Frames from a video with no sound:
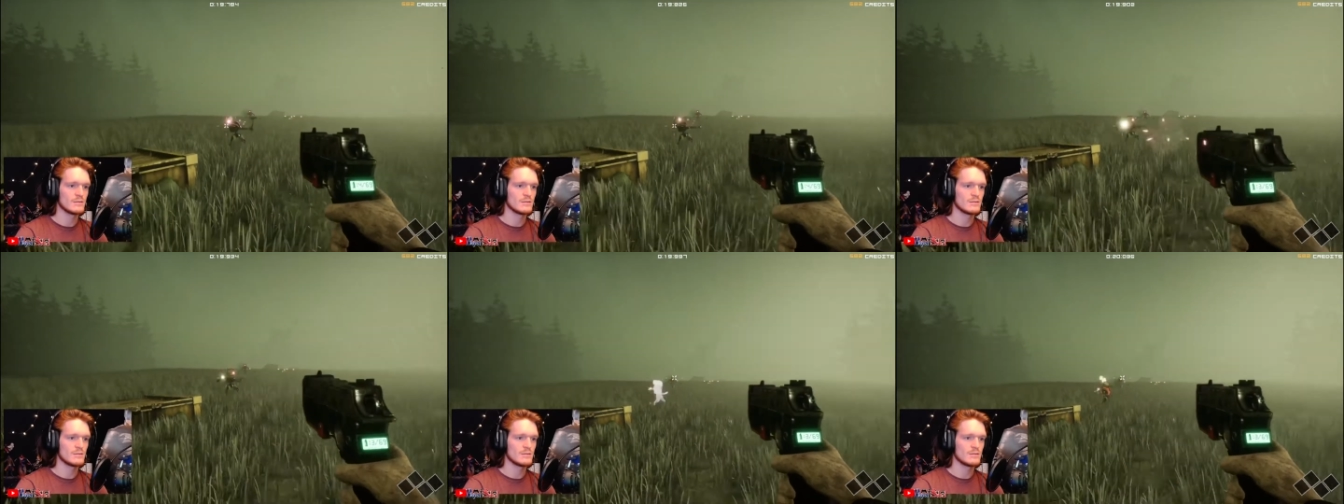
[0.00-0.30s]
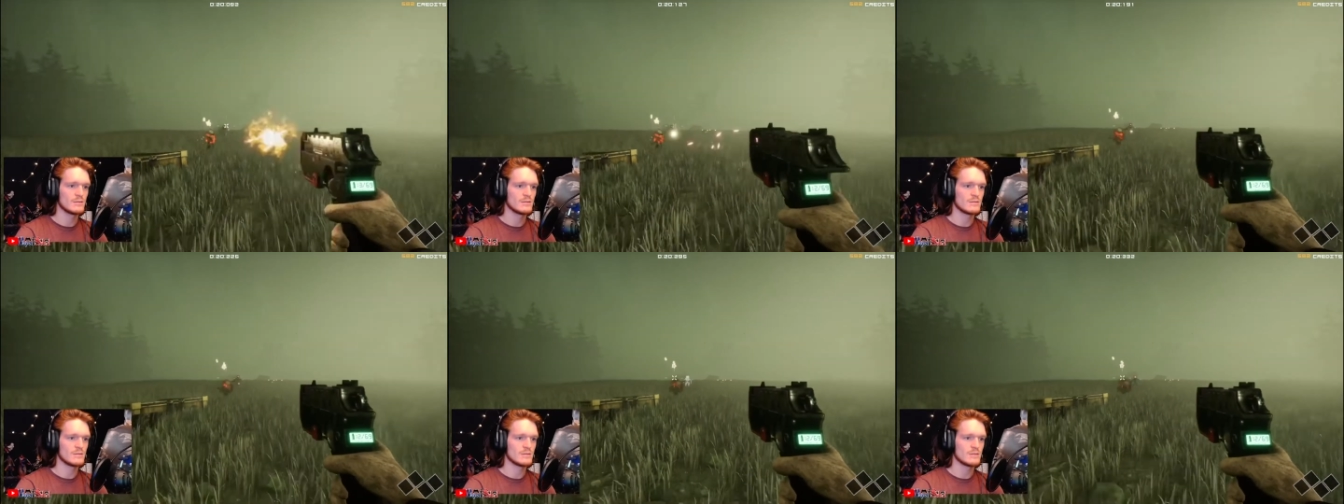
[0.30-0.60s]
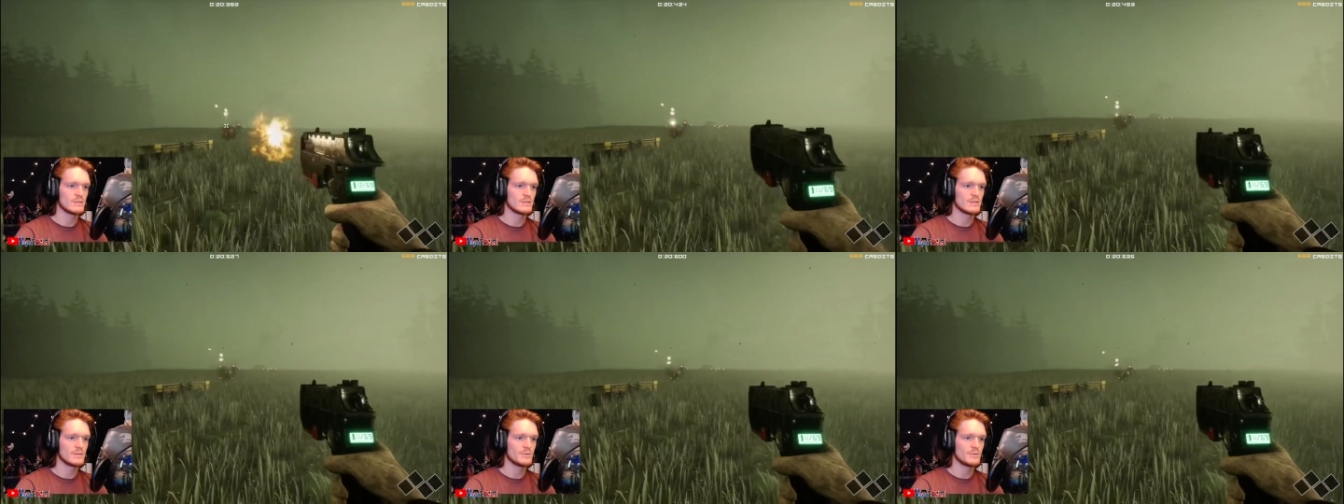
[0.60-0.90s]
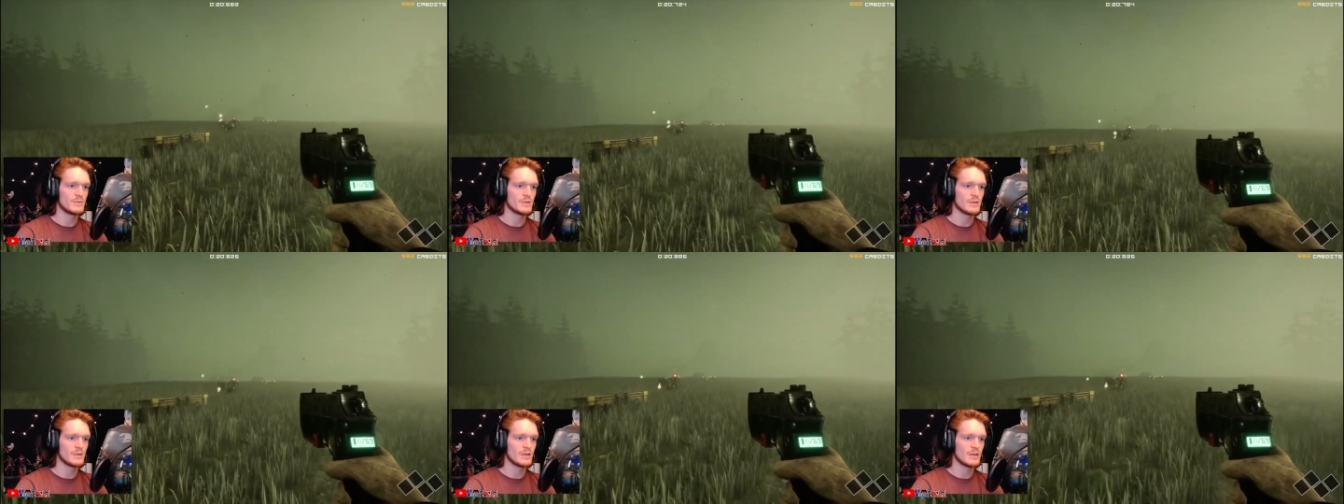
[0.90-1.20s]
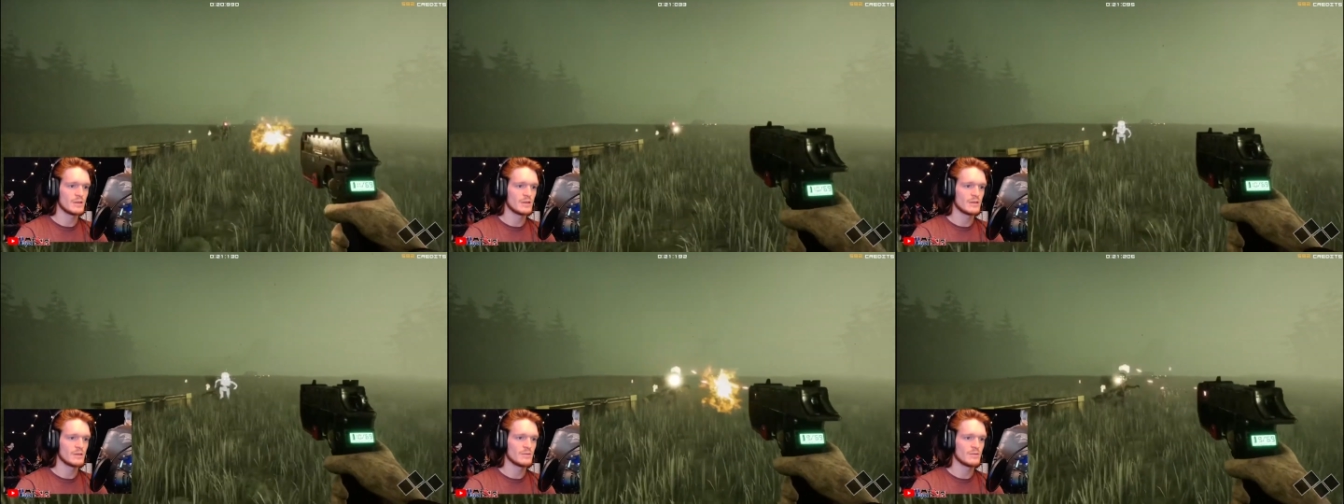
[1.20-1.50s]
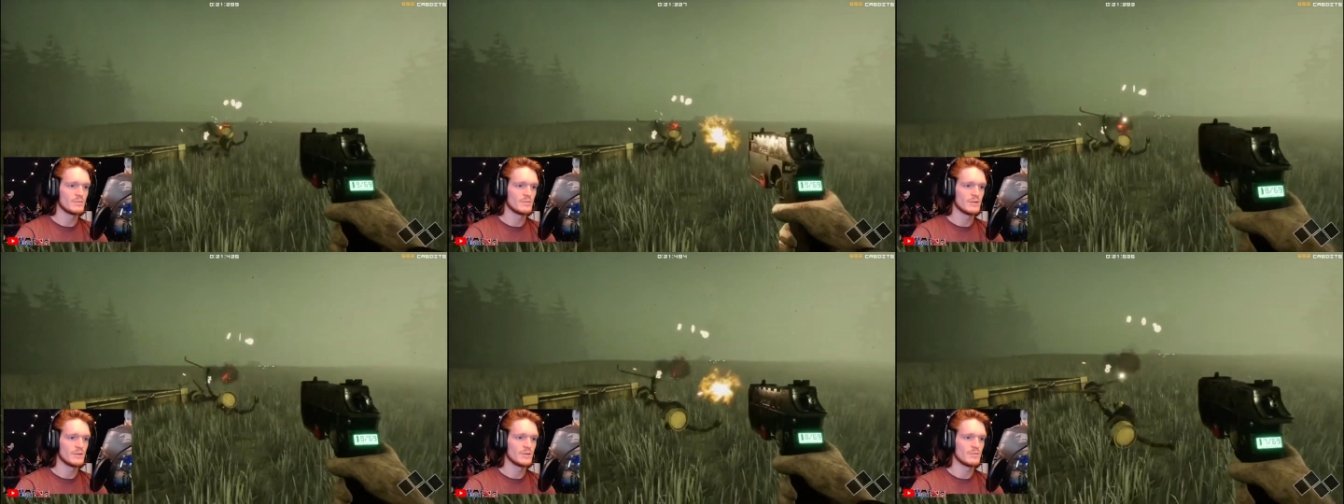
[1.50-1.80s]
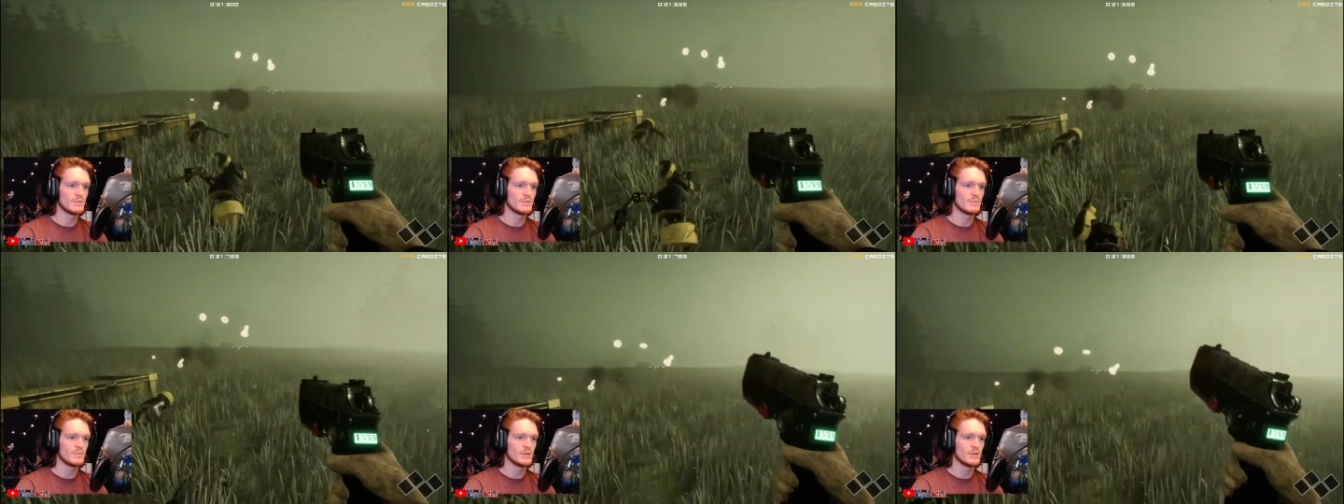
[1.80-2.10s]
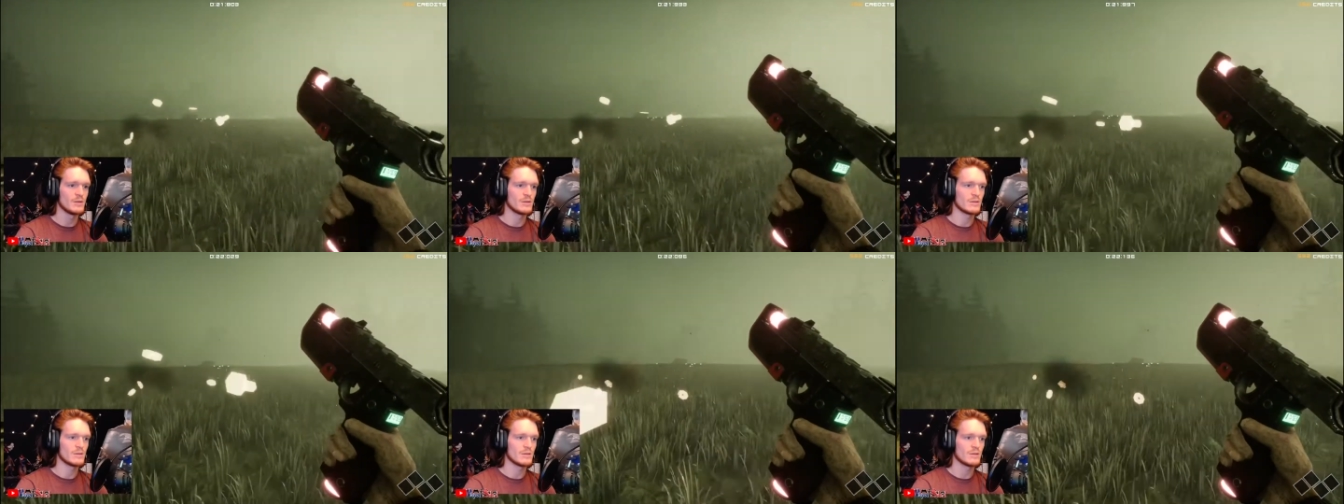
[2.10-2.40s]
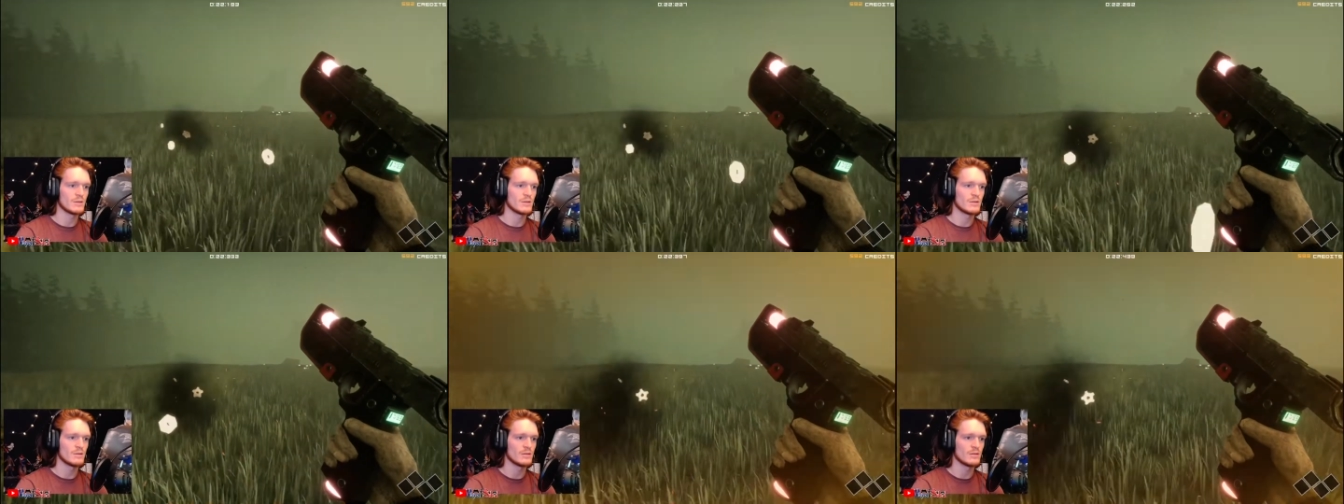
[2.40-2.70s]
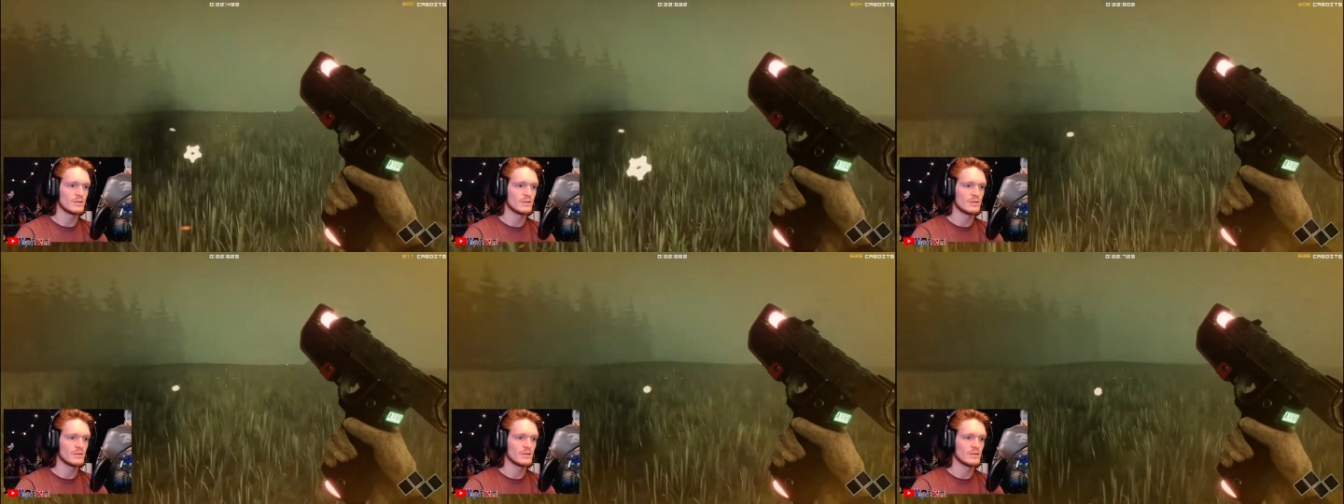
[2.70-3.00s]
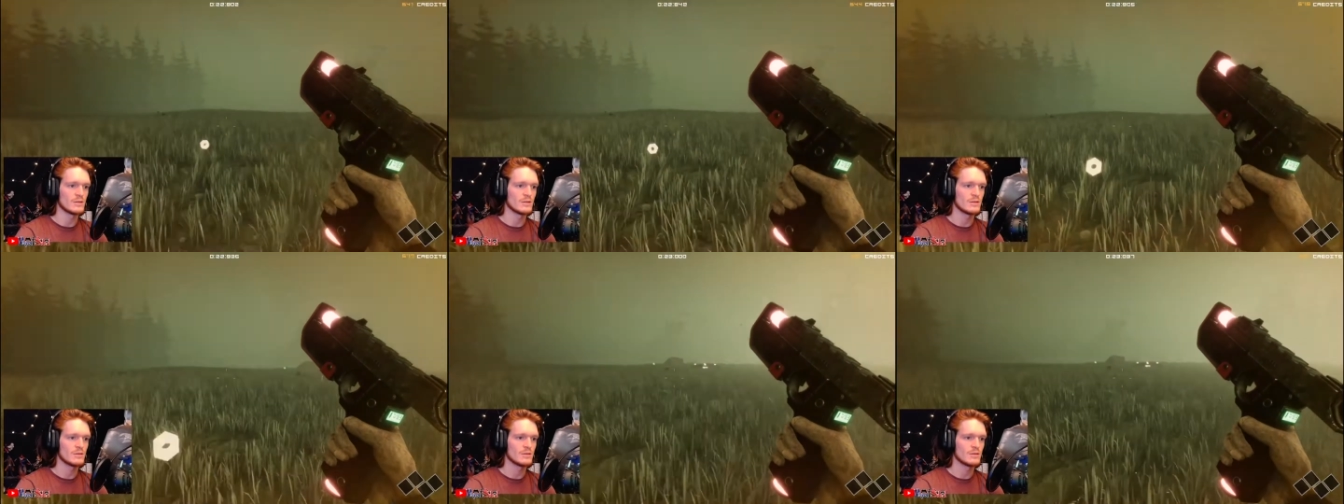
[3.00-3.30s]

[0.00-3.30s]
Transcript: this is like something I could maybe make on like,